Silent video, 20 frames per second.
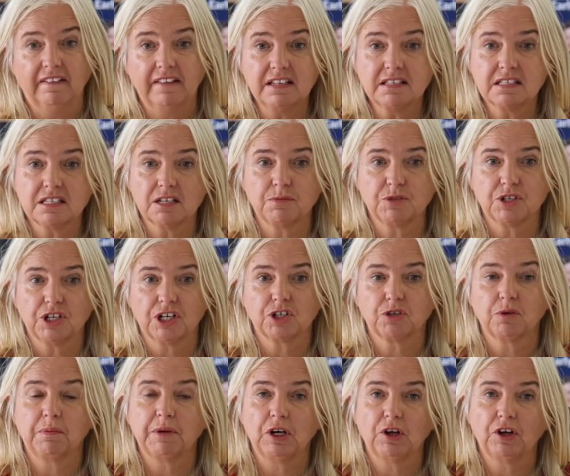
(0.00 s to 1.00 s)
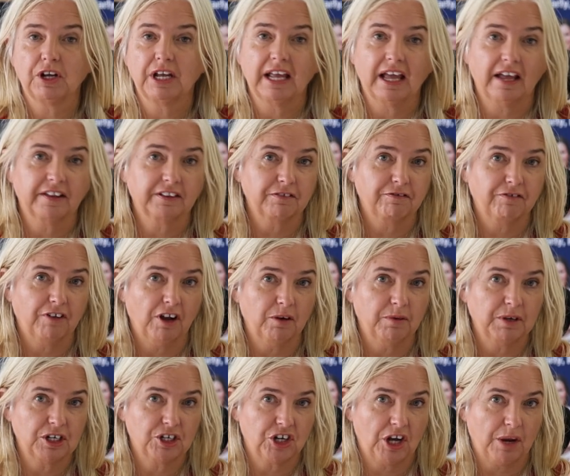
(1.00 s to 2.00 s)
In this subject, we'll be looking at the
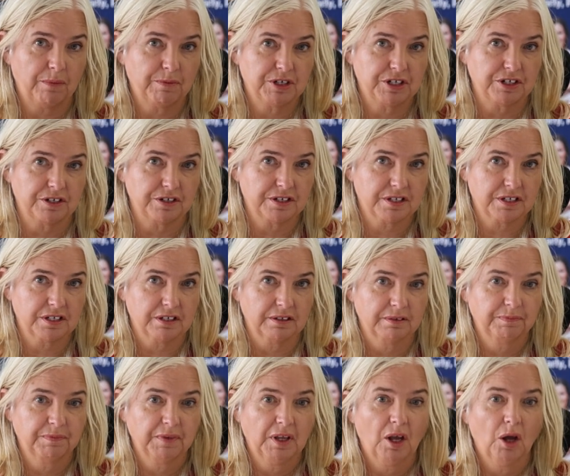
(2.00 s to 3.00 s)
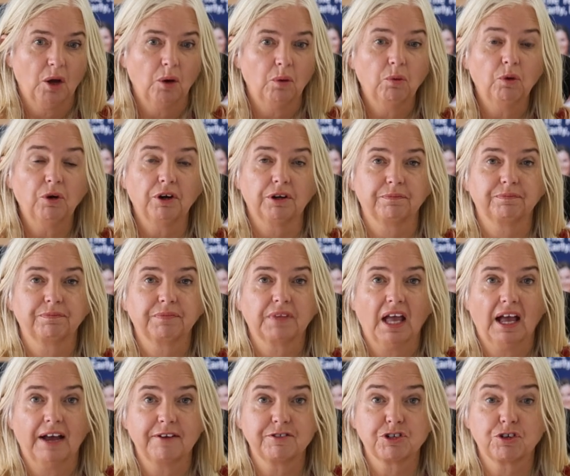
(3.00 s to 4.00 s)
following chapters. 1.
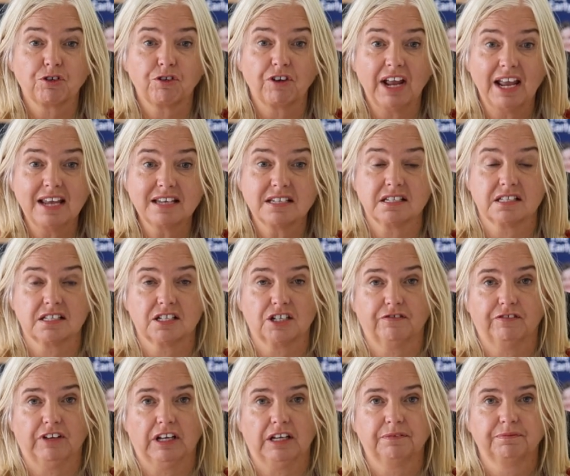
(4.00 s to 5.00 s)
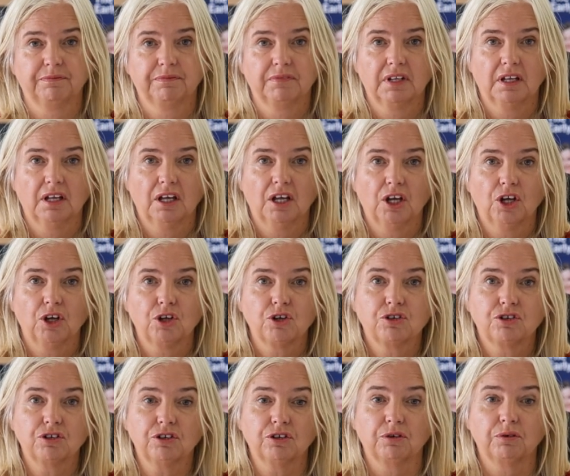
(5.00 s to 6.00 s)
How to create a survey.
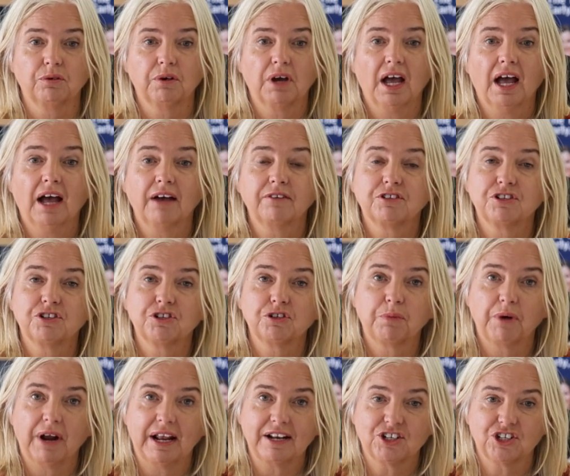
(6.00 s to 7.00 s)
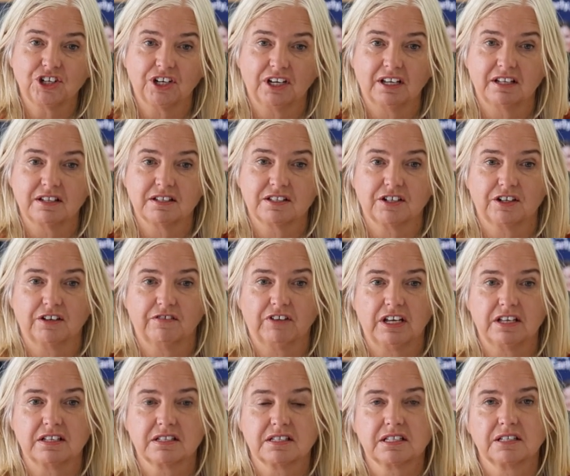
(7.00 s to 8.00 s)
2. How to do branching in
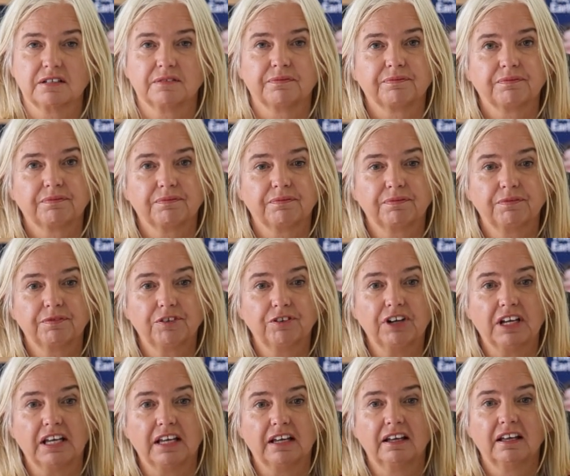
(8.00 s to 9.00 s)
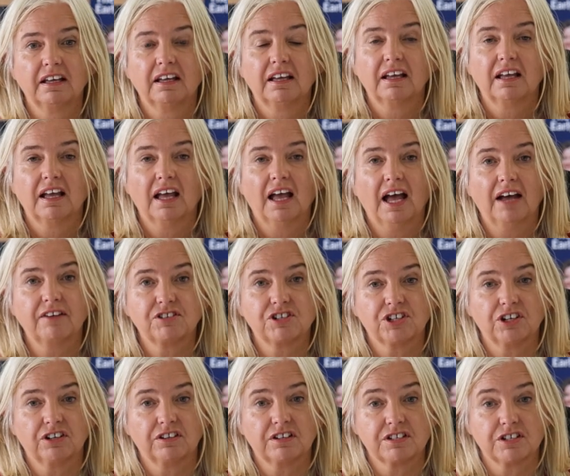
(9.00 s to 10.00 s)
surveys. 3. How to
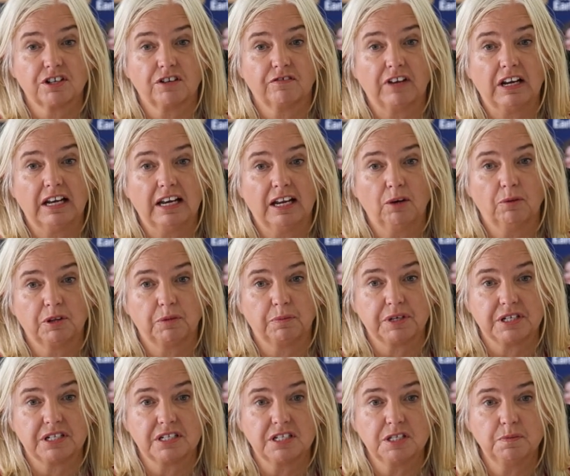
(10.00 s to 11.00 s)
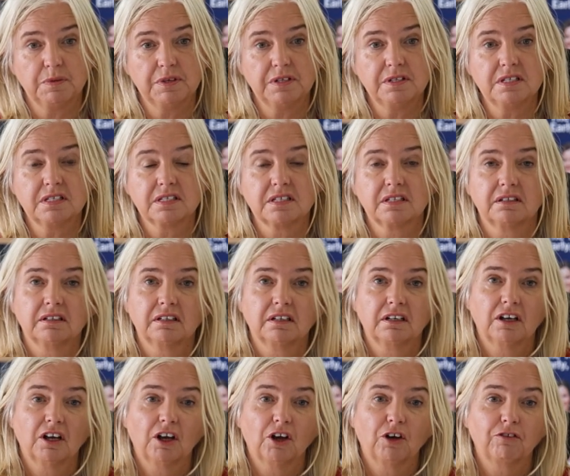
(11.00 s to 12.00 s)
share the survey link with participants.
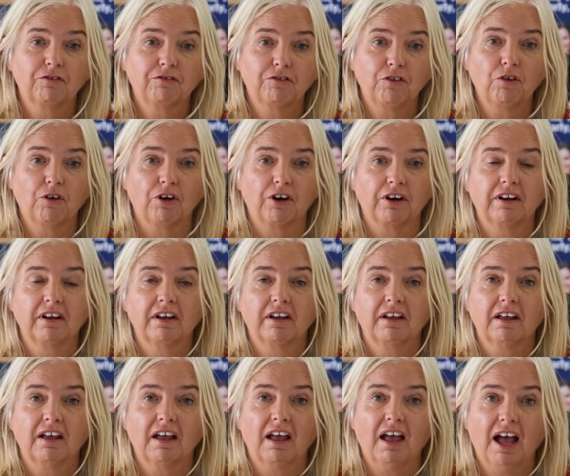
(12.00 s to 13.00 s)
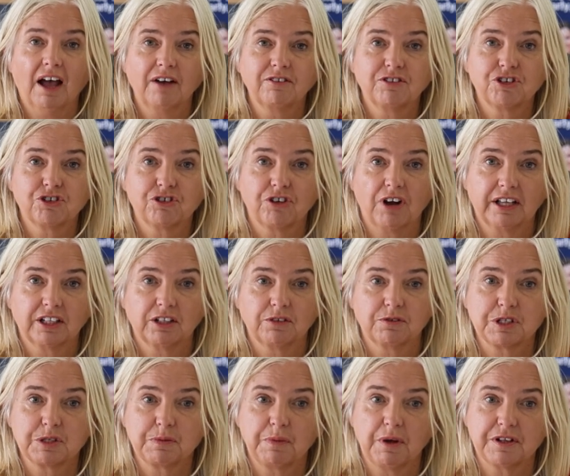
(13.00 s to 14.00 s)
4. How to track
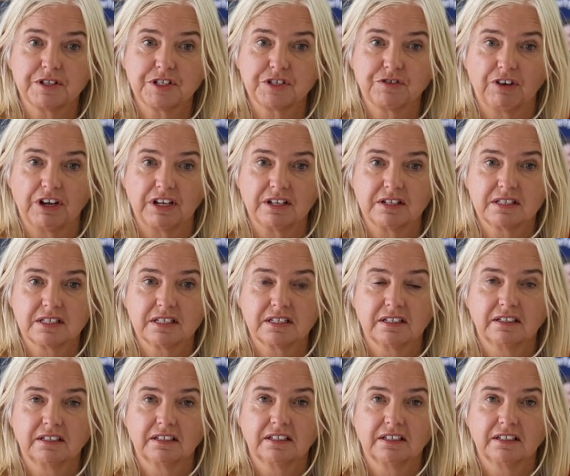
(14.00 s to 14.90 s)
the response rates.